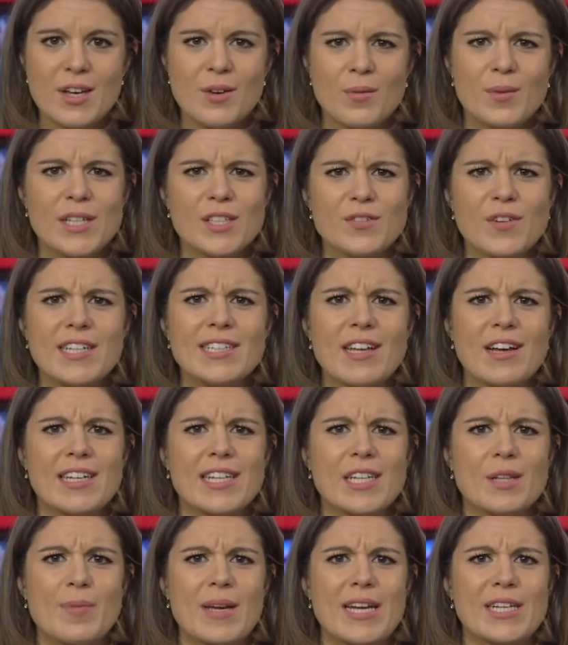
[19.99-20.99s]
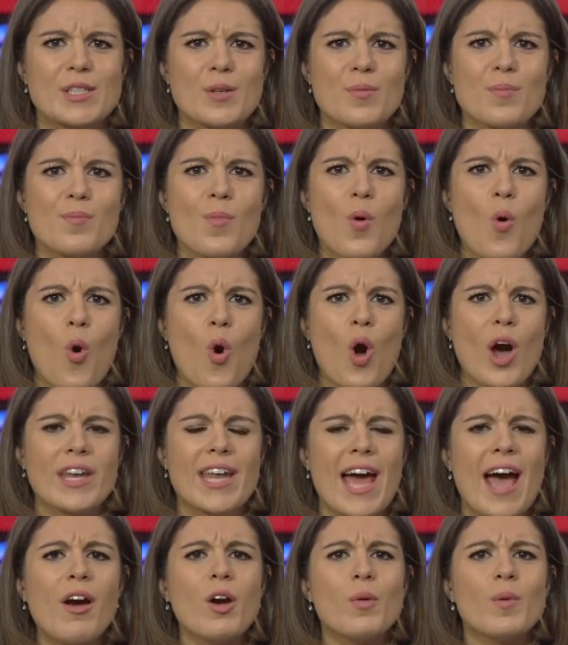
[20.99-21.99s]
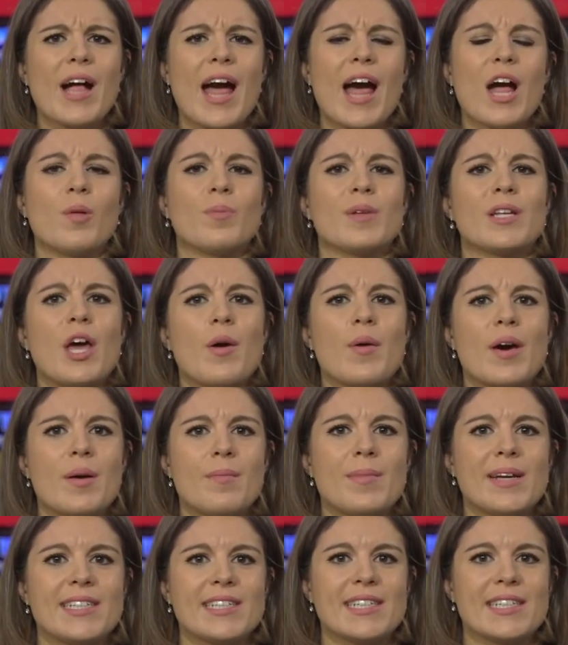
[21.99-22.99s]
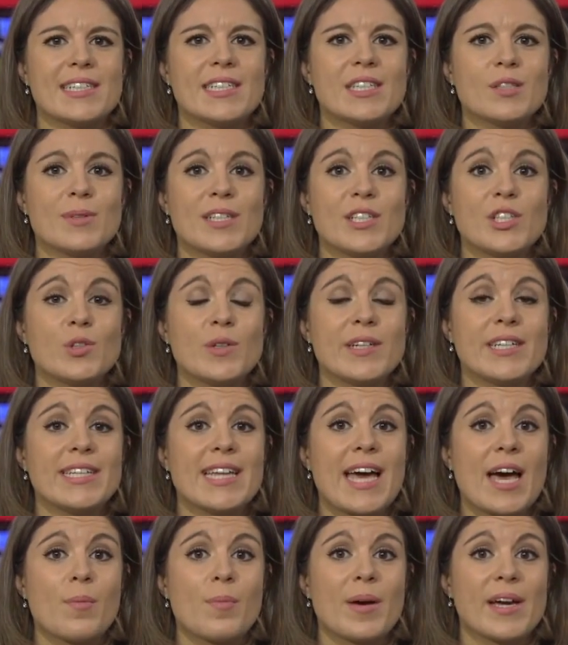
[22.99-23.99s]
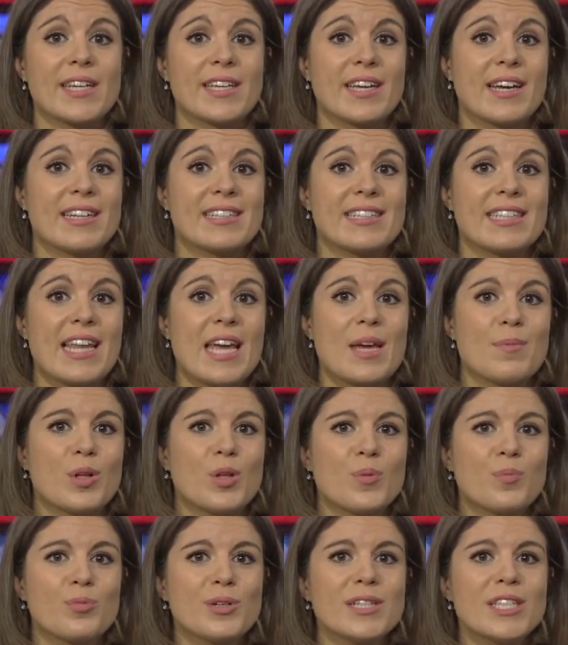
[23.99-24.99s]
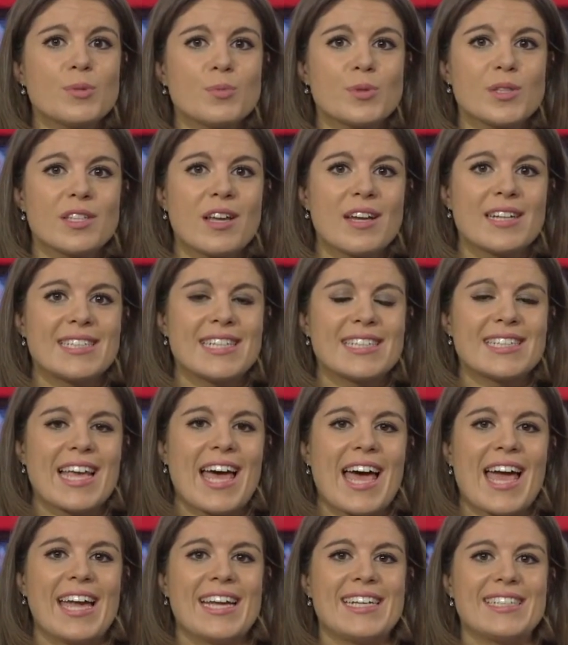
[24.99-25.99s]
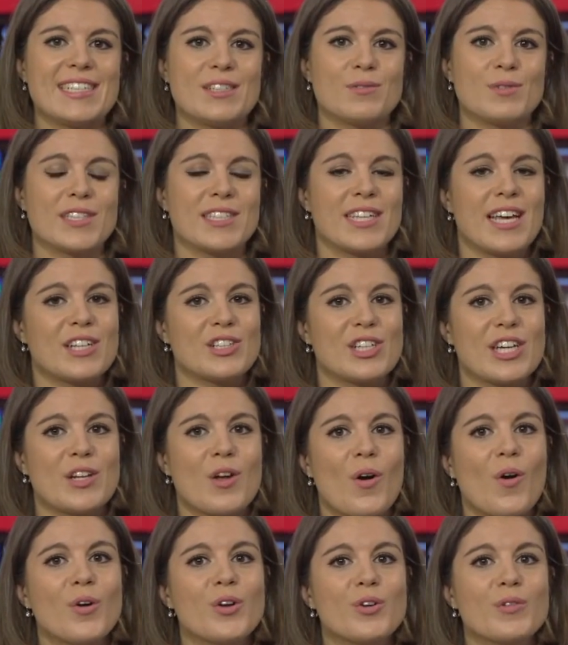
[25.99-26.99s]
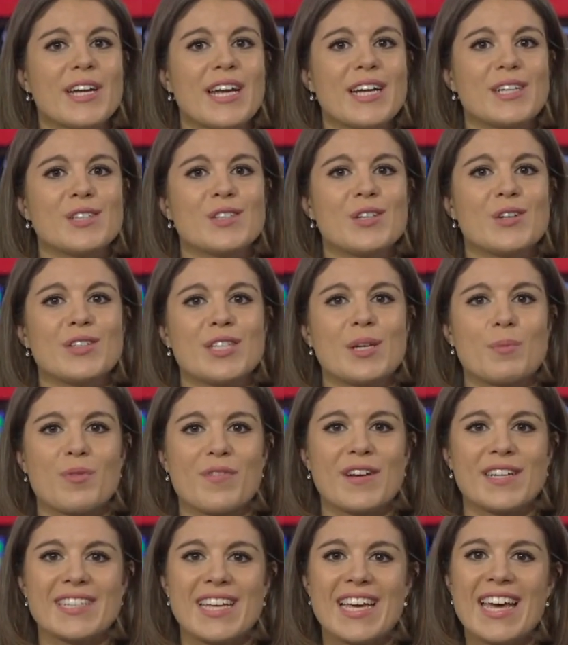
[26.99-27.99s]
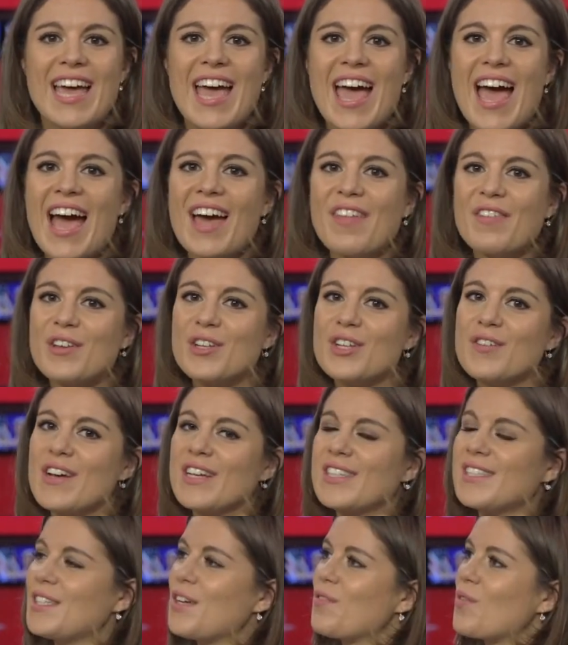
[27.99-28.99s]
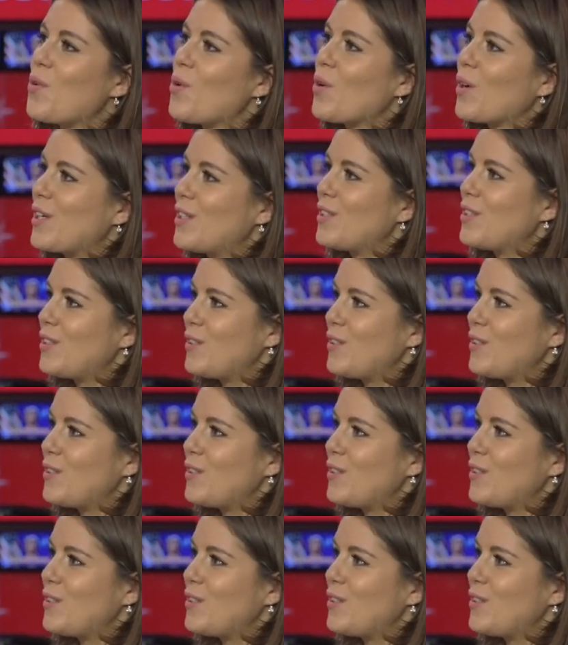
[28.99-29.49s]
Let's find out a little bit more and how it will help lower emissions. We're joined now by Gertz Label, Principal Scientist at A G Research and Honorary Associate Professor at the University of Auckland,